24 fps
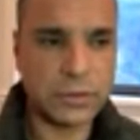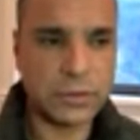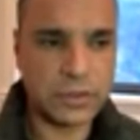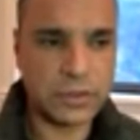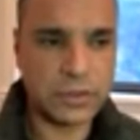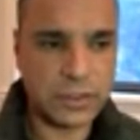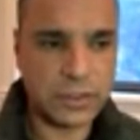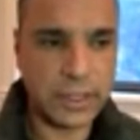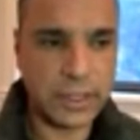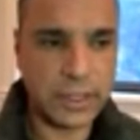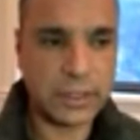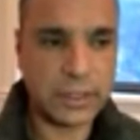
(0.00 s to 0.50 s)

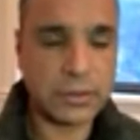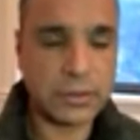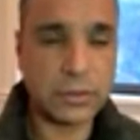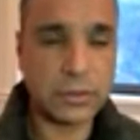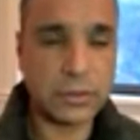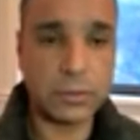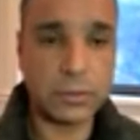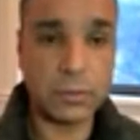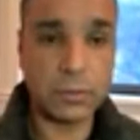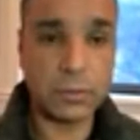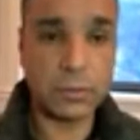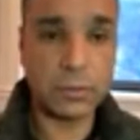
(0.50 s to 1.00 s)
stick
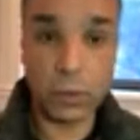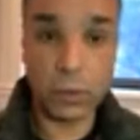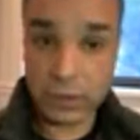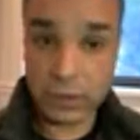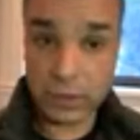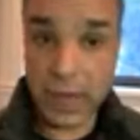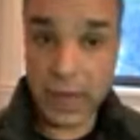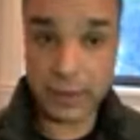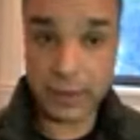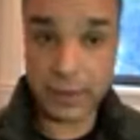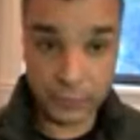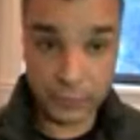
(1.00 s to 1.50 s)
to
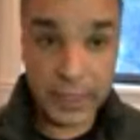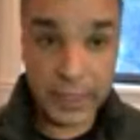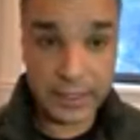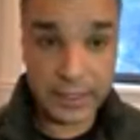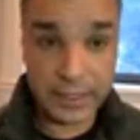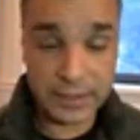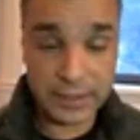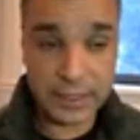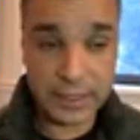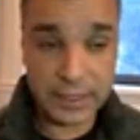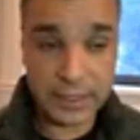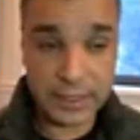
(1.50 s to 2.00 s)
what I
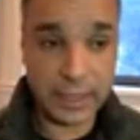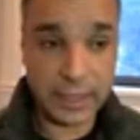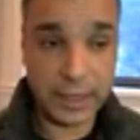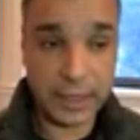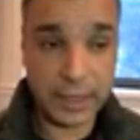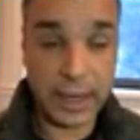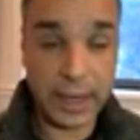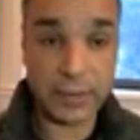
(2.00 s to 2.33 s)
really say